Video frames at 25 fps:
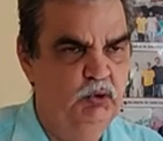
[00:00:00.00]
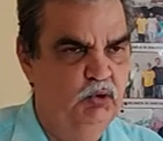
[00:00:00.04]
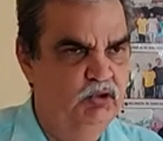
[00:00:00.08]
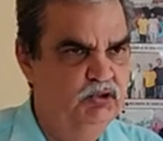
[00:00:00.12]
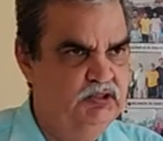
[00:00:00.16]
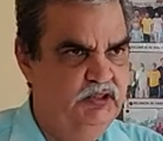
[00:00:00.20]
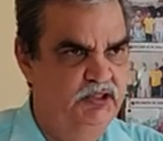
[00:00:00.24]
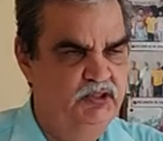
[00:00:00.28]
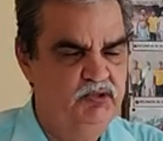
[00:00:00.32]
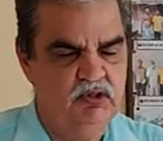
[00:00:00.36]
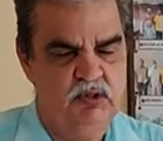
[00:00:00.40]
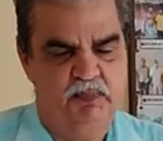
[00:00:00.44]
in
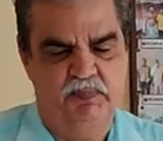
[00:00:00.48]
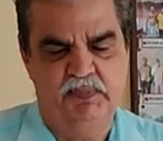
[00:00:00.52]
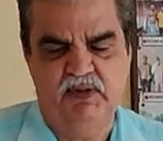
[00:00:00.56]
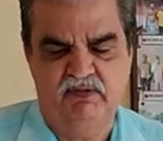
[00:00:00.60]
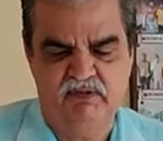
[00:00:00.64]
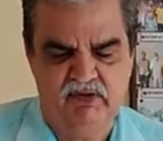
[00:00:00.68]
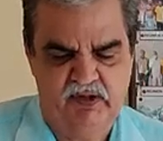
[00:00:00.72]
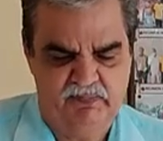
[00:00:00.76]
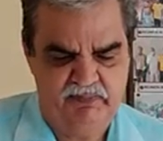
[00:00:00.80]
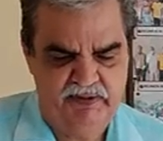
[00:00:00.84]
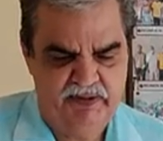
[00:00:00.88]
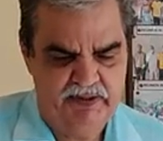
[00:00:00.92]
those days to
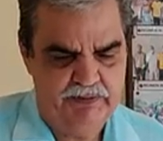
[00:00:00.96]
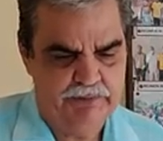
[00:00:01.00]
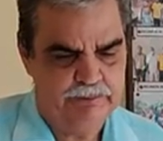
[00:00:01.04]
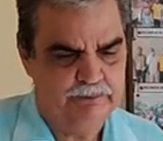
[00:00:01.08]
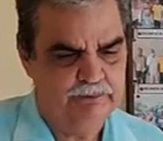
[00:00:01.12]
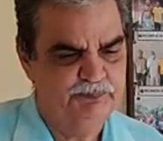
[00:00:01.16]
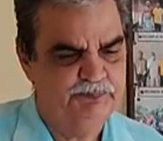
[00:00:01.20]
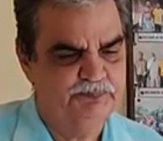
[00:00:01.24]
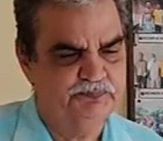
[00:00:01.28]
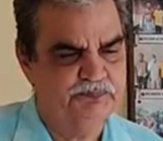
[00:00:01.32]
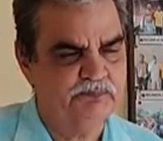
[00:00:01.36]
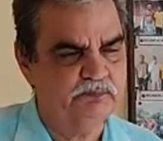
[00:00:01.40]
appear for MD.
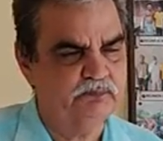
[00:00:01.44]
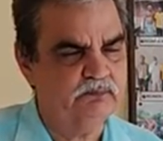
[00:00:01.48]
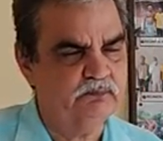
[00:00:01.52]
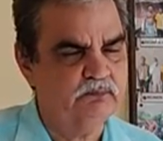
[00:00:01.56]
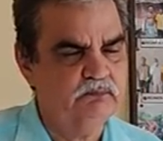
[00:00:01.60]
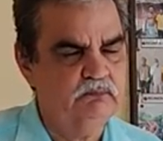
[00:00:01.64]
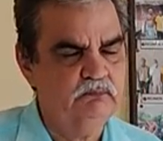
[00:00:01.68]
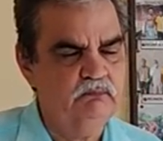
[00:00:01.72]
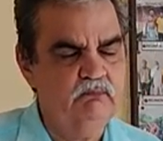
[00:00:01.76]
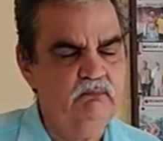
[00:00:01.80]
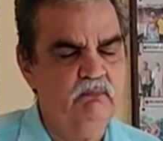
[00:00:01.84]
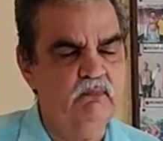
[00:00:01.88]

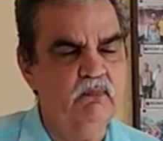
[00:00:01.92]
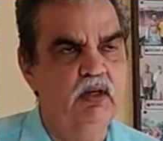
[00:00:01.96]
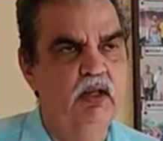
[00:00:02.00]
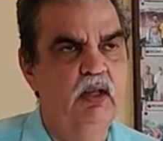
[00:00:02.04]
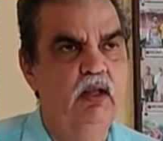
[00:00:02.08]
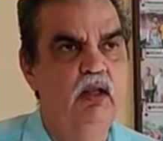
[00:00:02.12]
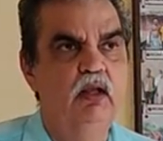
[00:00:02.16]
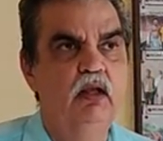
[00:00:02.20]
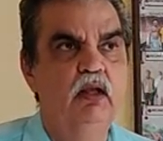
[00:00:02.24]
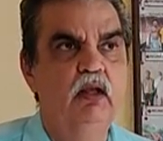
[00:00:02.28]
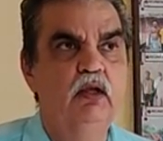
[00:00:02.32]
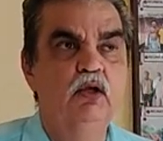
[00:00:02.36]

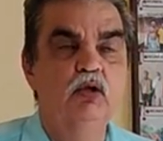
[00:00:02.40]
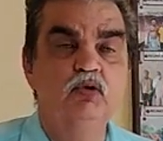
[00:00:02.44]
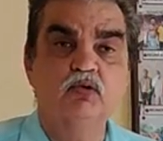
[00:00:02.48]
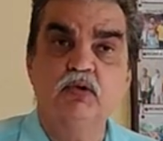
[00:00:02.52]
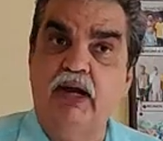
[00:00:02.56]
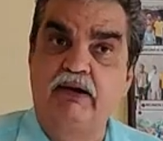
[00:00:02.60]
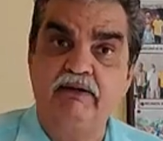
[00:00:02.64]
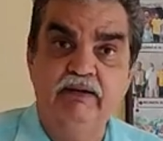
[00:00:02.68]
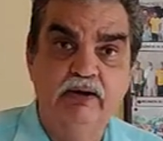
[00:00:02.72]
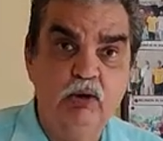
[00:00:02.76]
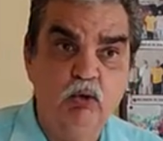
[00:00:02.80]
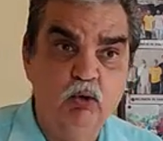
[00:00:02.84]

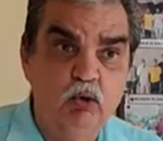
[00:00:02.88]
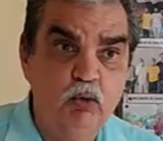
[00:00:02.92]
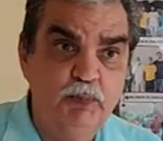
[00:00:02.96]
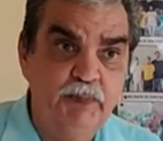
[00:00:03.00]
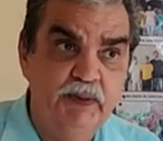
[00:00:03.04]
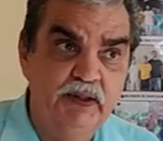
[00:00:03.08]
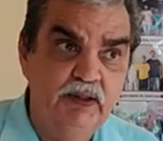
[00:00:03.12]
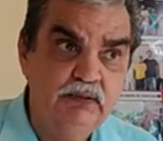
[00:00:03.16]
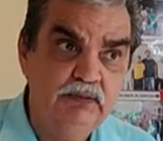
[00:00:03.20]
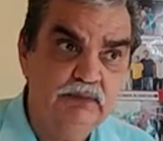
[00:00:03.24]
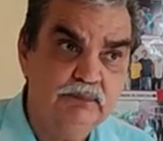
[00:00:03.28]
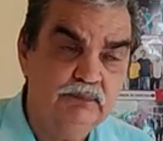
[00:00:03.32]
So I went to
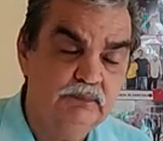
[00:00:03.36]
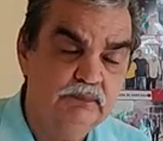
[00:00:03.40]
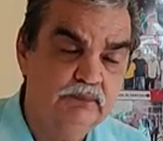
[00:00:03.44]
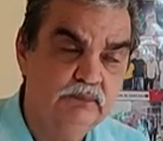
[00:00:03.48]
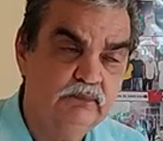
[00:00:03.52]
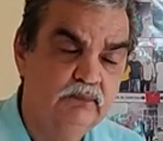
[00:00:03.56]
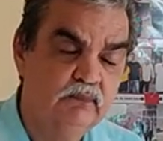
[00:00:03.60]
Cooper.